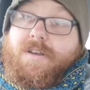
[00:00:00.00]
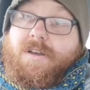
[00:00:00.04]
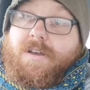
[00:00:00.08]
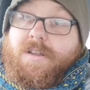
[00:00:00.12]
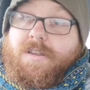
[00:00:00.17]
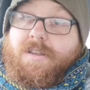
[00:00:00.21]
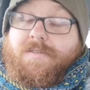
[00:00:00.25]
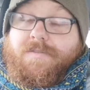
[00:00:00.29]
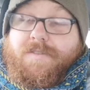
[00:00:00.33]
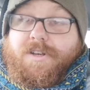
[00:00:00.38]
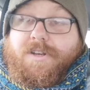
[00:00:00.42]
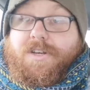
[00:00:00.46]
and
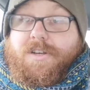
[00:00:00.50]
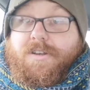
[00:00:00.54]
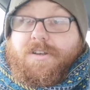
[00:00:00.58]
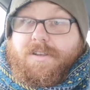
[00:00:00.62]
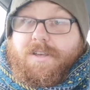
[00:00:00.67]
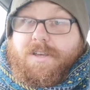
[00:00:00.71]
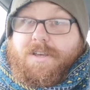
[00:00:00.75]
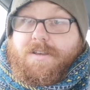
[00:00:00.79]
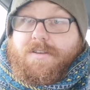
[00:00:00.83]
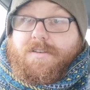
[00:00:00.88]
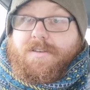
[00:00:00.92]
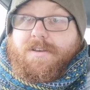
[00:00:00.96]
the fishing
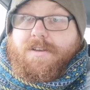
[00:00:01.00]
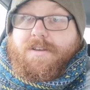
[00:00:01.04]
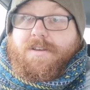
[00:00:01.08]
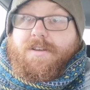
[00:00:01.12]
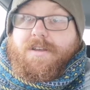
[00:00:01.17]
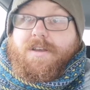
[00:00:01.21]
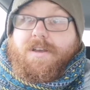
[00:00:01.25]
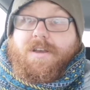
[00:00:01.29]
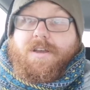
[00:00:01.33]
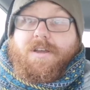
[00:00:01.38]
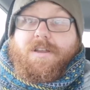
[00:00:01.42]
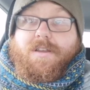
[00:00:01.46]
season
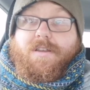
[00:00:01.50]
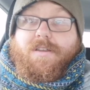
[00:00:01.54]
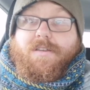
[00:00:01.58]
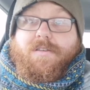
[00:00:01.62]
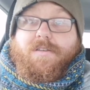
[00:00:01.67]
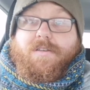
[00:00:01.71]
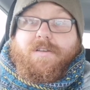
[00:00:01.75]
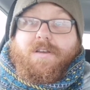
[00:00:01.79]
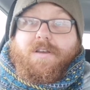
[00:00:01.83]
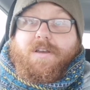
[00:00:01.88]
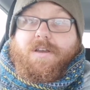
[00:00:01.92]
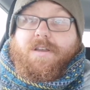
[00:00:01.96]
and
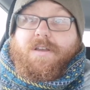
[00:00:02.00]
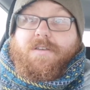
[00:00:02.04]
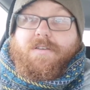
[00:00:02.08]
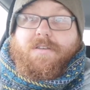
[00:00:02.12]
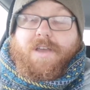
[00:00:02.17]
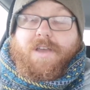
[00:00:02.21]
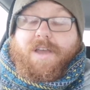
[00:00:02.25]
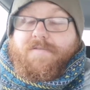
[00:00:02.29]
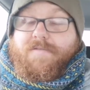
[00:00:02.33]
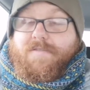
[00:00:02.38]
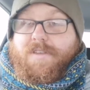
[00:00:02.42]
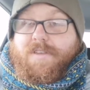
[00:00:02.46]

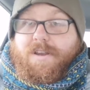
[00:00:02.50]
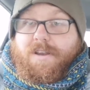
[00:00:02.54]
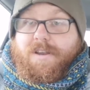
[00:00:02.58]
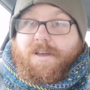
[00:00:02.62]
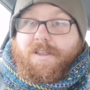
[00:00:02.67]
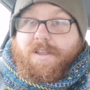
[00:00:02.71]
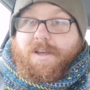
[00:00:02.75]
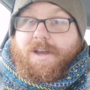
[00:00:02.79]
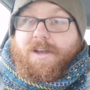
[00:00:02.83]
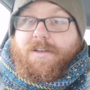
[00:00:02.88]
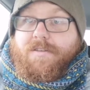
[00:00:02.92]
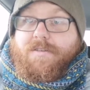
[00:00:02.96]
everything like that.